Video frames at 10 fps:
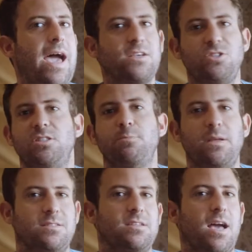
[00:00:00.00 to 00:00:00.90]
actually
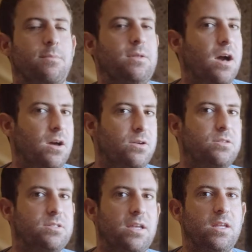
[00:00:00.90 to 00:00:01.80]
spends time in
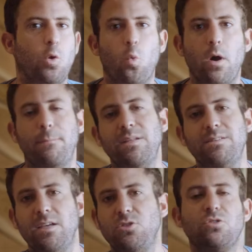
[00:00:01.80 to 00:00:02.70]
understanding what
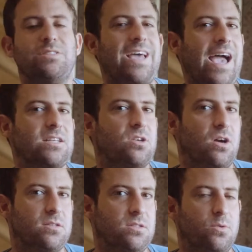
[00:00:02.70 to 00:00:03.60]
potential tax
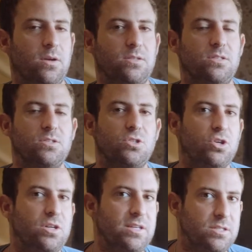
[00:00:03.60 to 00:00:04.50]
consequences
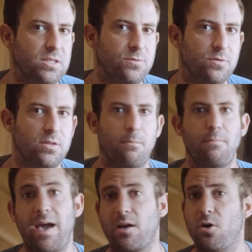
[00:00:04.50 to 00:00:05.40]
could exist for them
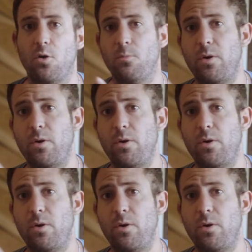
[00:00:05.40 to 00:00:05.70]
back home,